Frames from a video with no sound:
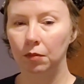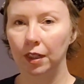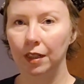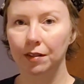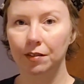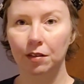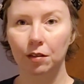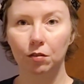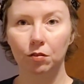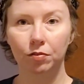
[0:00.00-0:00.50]

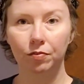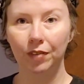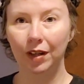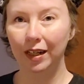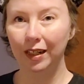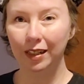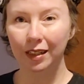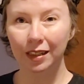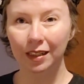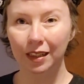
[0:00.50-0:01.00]
instead of
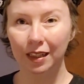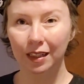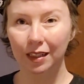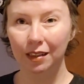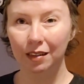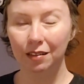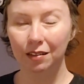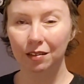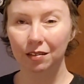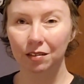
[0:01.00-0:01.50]
fighting
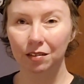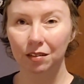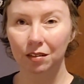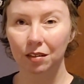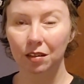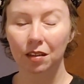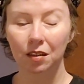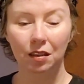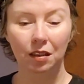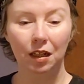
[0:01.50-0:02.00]
that,
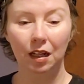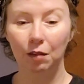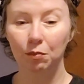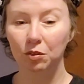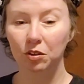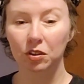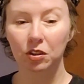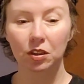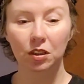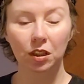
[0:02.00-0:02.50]
I'm
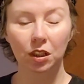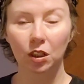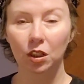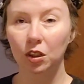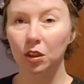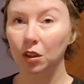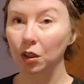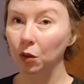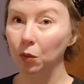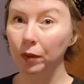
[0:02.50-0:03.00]
just
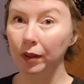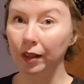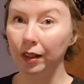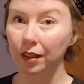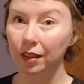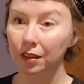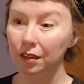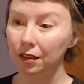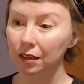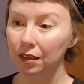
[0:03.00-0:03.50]
gonna go with
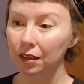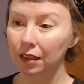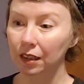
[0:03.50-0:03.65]
it,